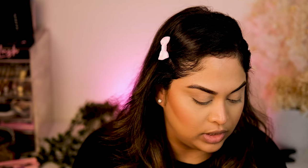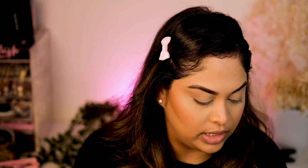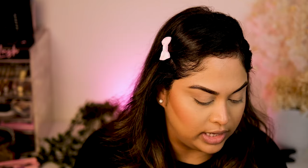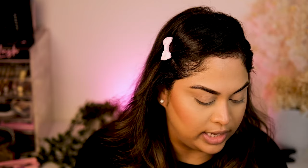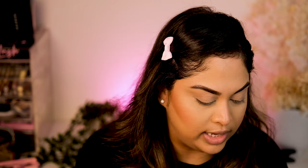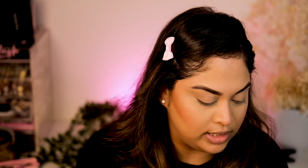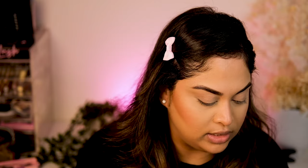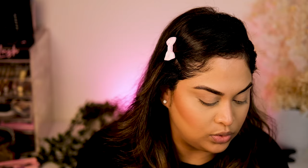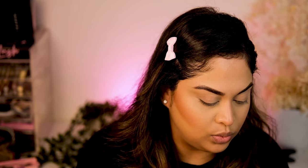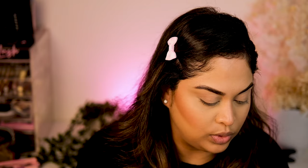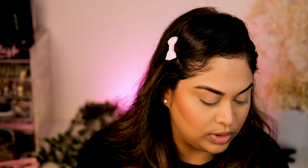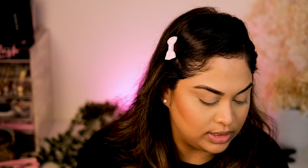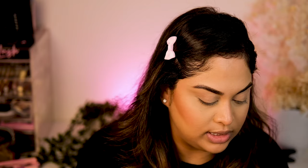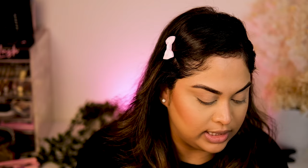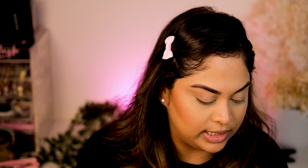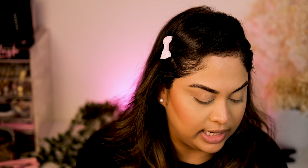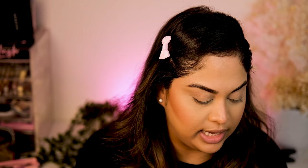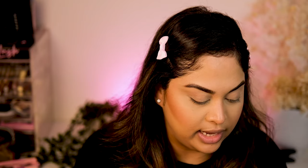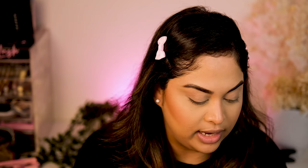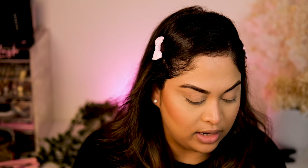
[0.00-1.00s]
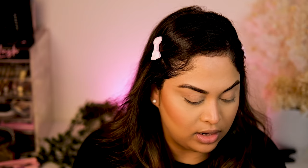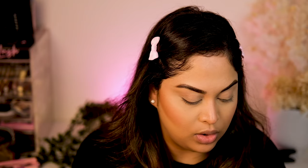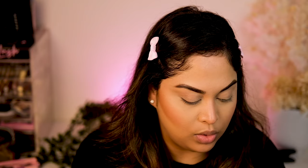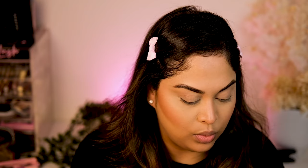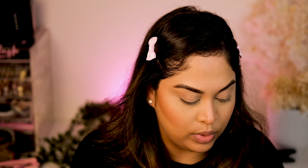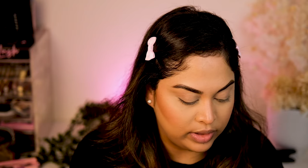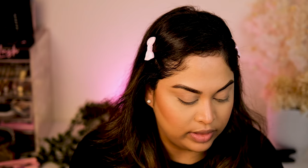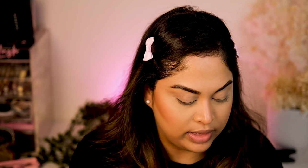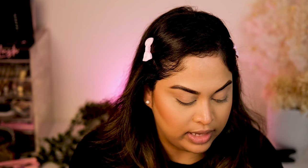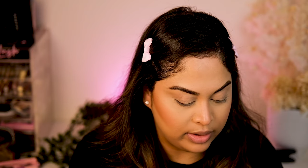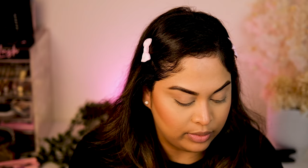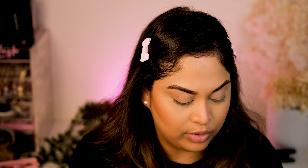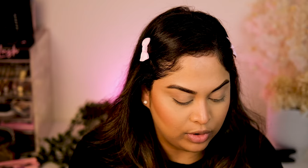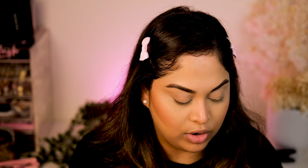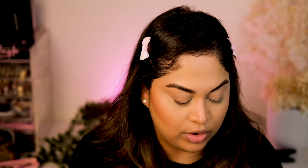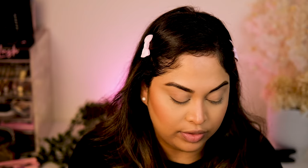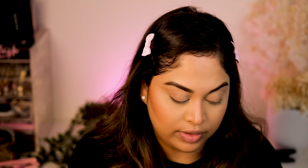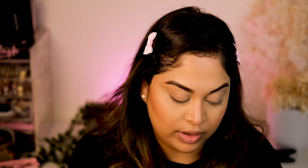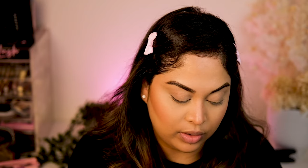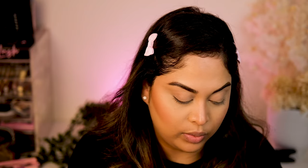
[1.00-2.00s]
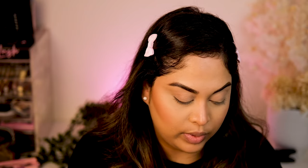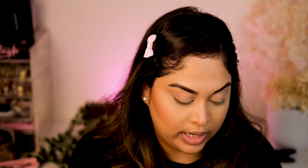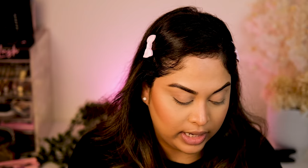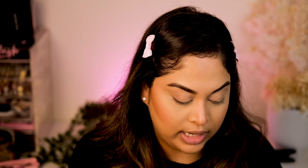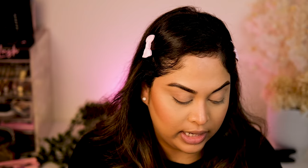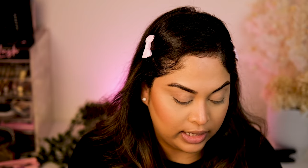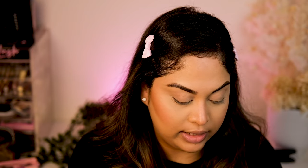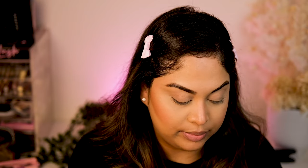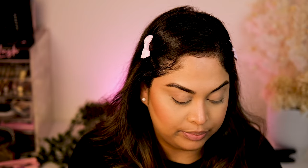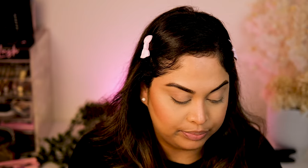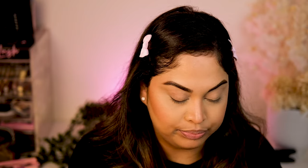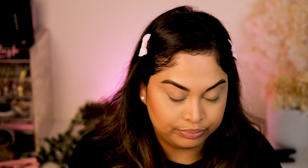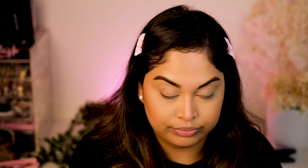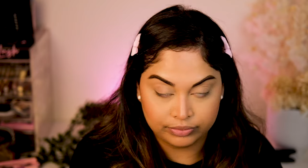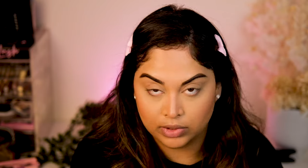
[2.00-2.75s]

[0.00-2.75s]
And once again, when they were on their way